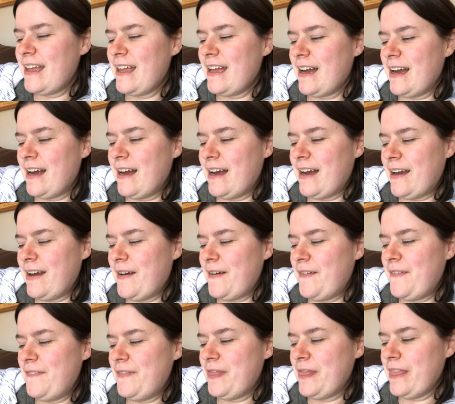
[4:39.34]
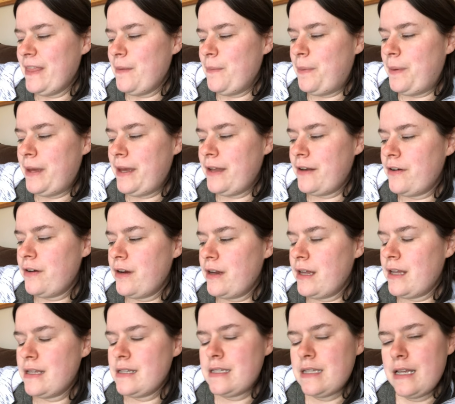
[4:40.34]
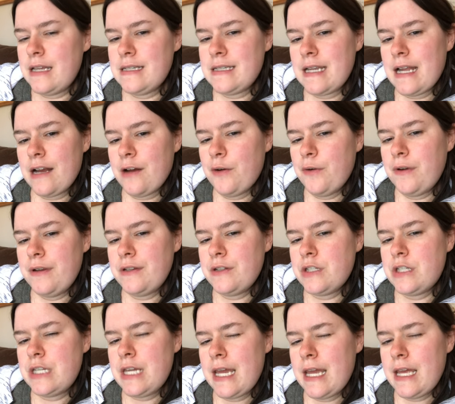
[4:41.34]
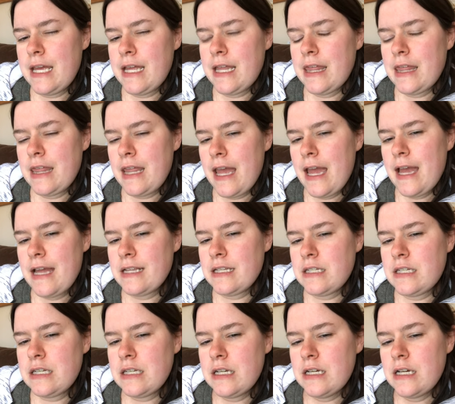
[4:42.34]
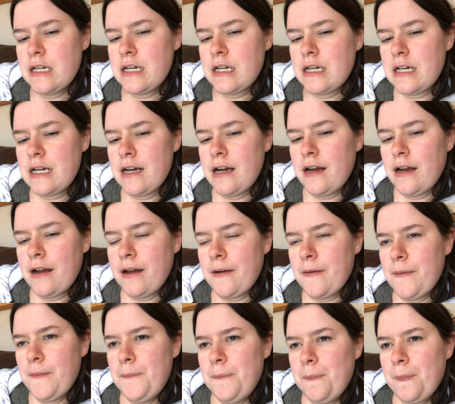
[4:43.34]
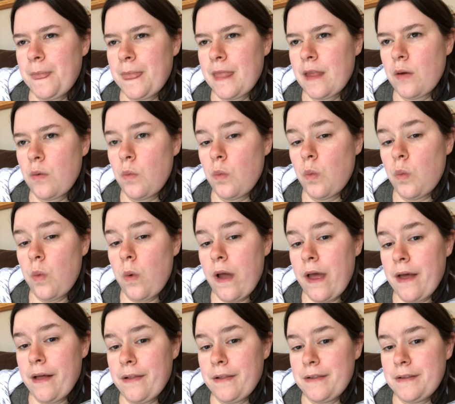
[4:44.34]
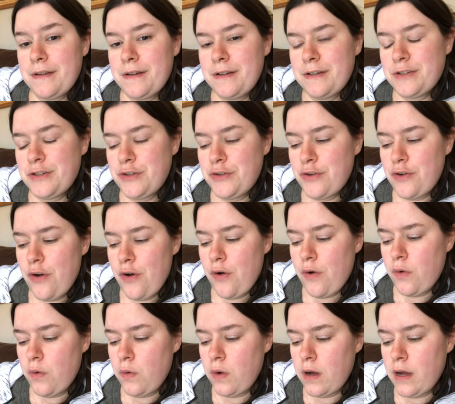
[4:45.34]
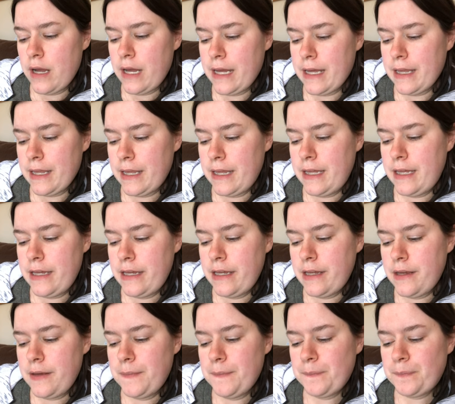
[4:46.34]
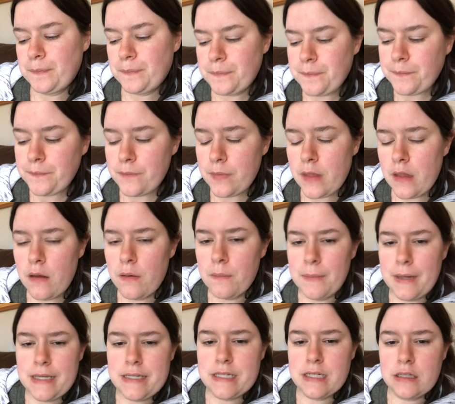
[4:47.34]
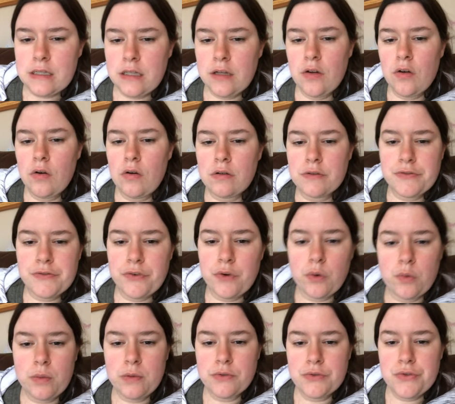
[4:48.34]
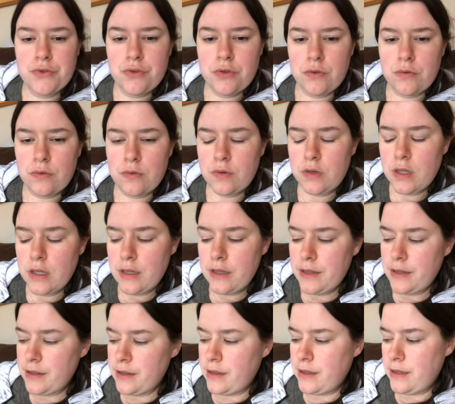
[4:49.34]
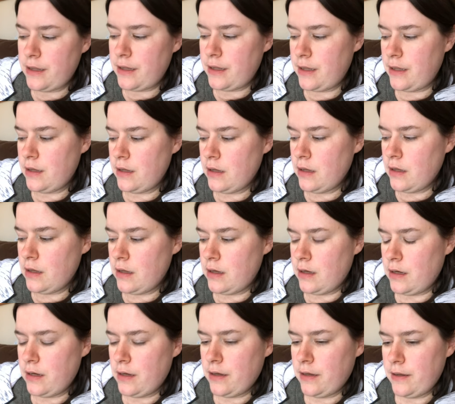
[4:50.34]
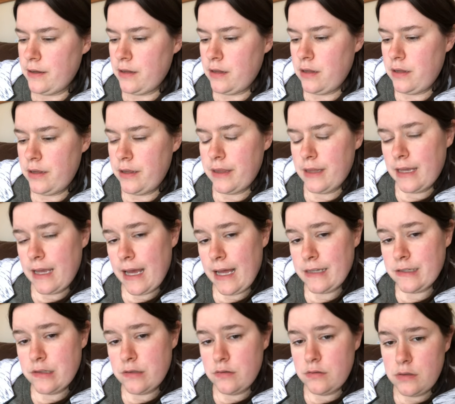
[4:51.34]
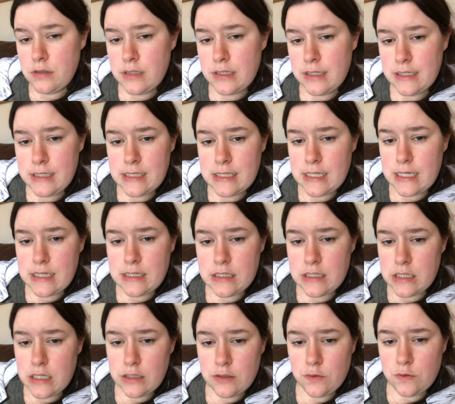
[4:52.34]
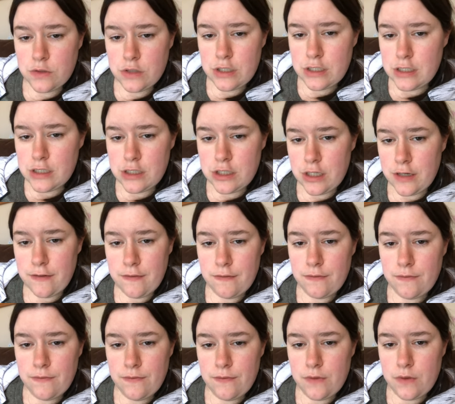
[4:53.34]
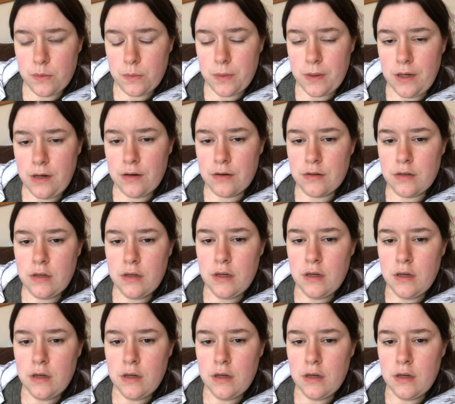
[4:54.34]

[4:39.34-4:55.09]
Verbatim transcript: uh, Peter is, is not going to take that. Uh, well. So uh, he basically calls nobles to the uh, the castle and he says, "I told you to shave your beard.